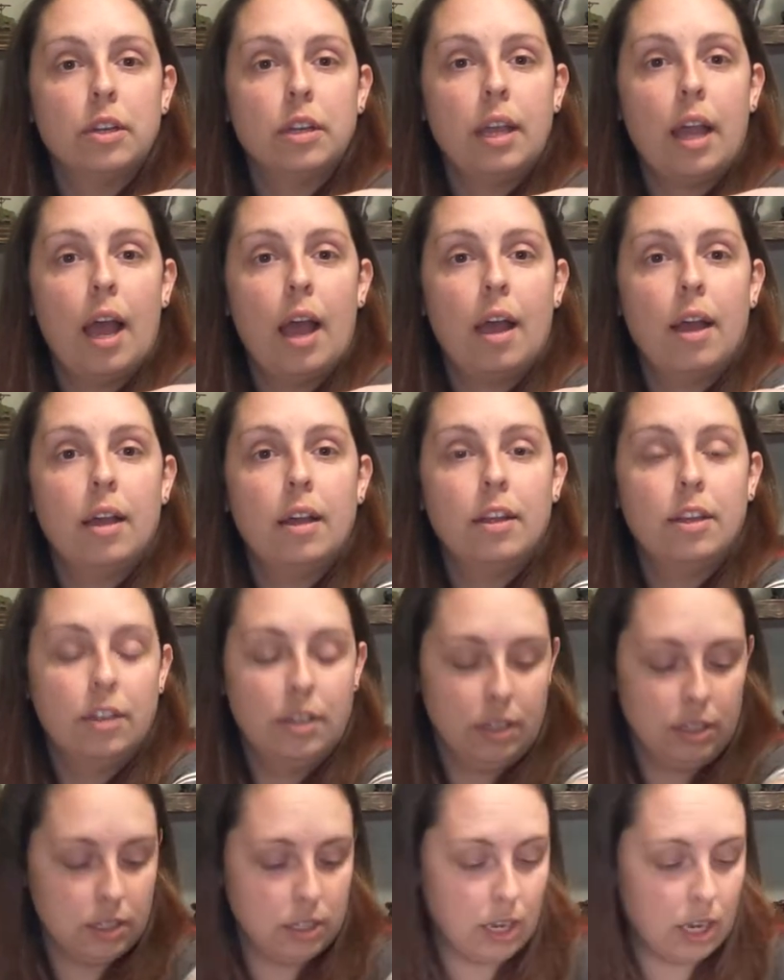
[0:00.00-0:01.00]
yeah,
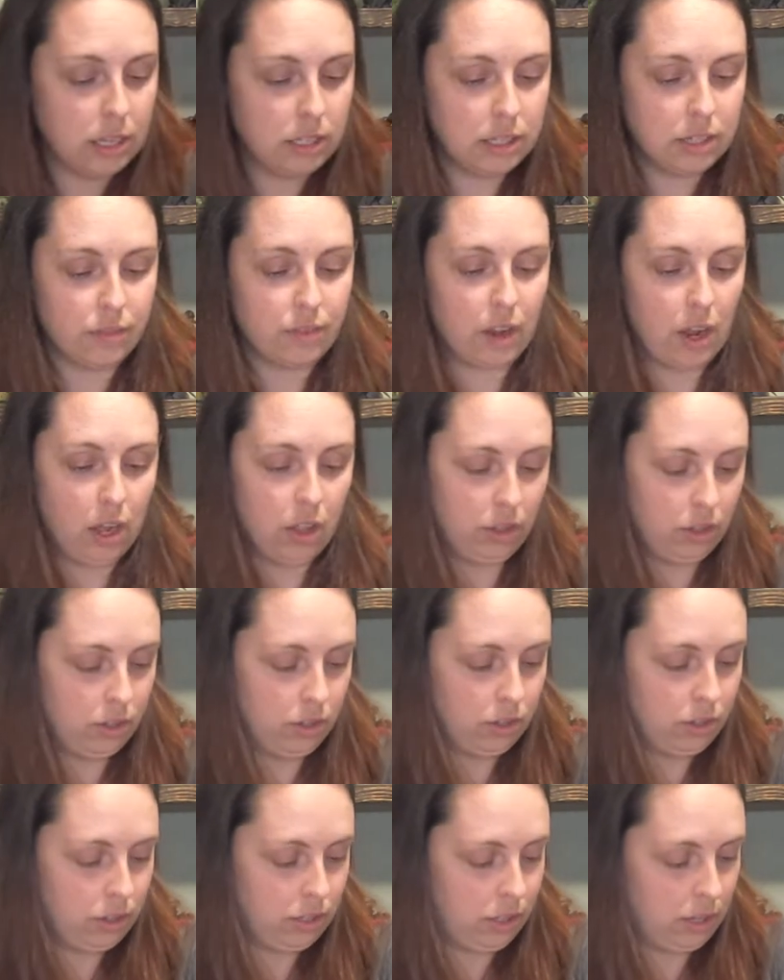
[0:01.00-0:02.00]
tons of
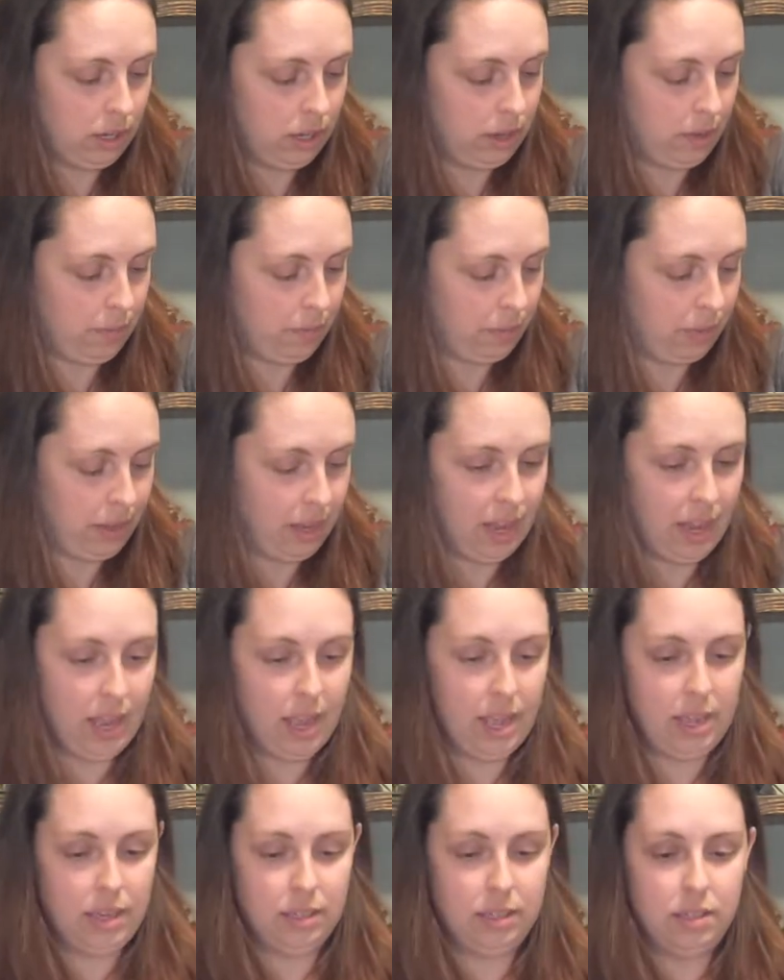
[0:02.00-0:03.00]
colors.
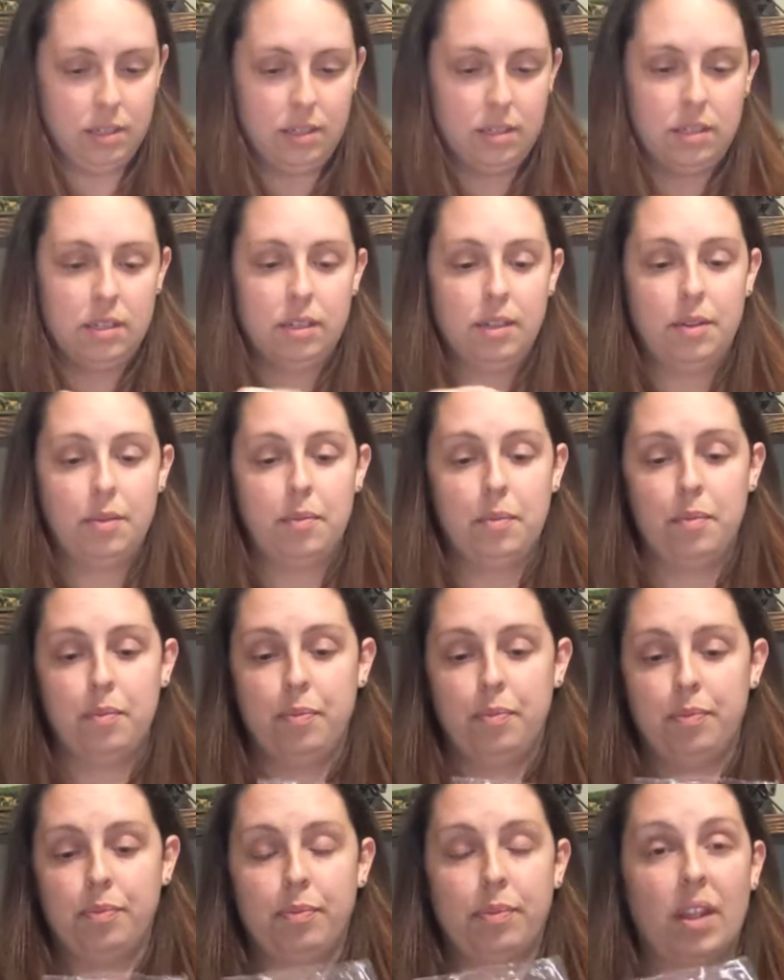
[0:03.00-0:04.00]
And
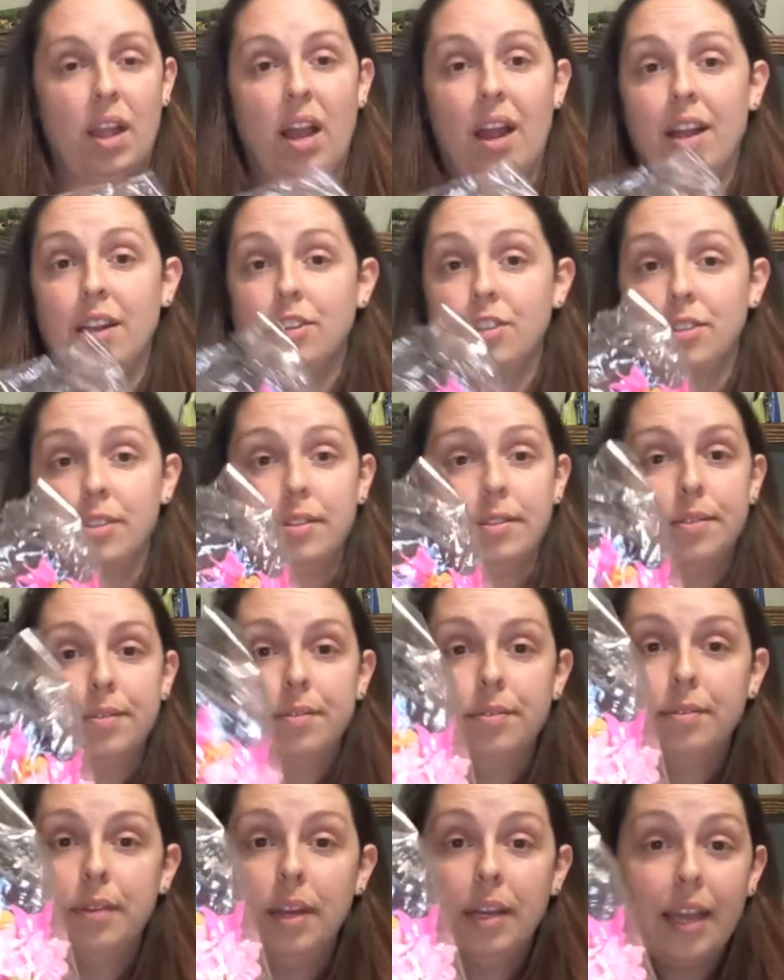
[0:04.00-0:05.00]
I just,
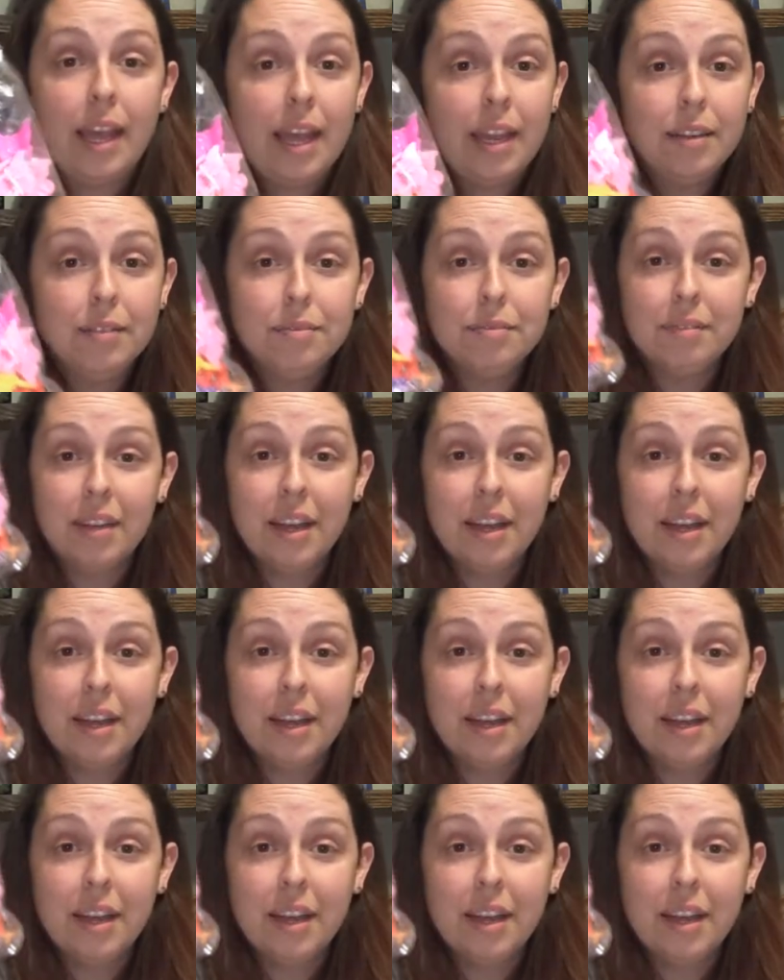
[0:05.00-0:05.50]
again,